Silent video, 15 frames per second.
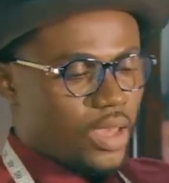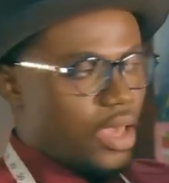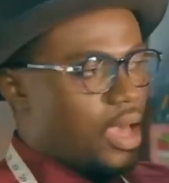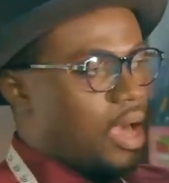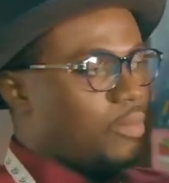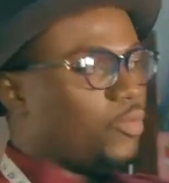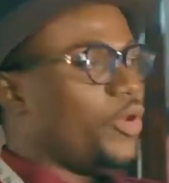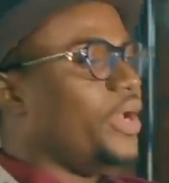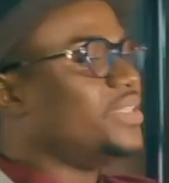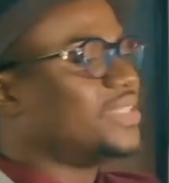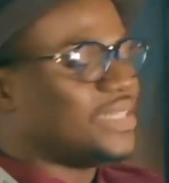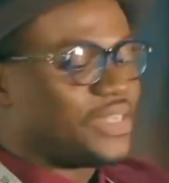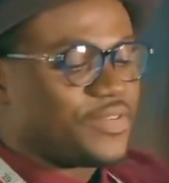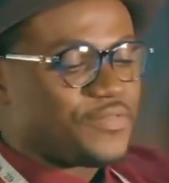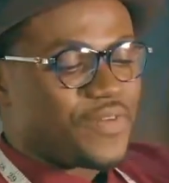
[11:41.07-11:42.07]
I'm going
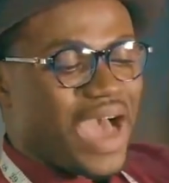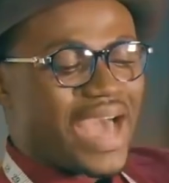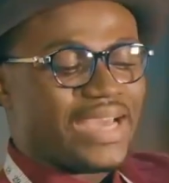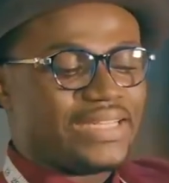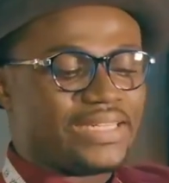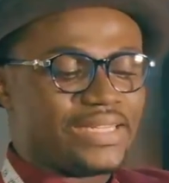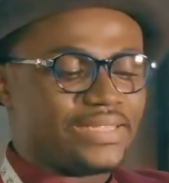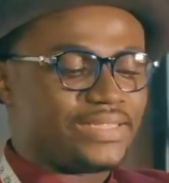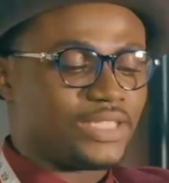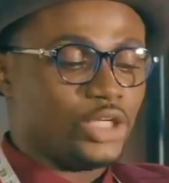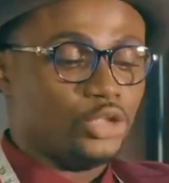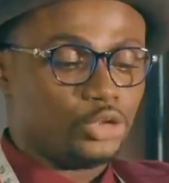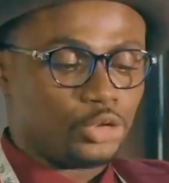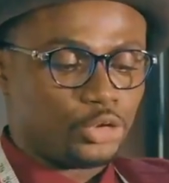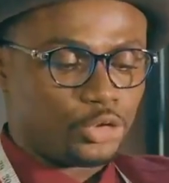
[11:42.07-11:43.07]
to divide this
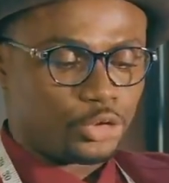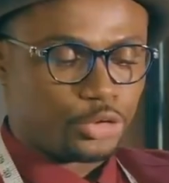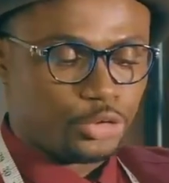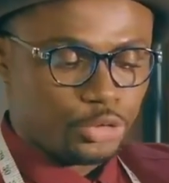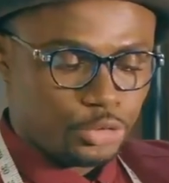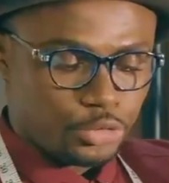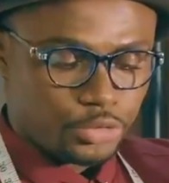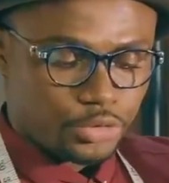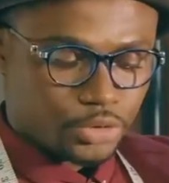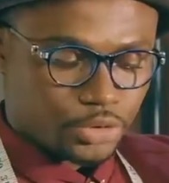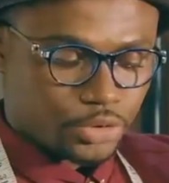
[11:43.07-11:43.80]
into 2.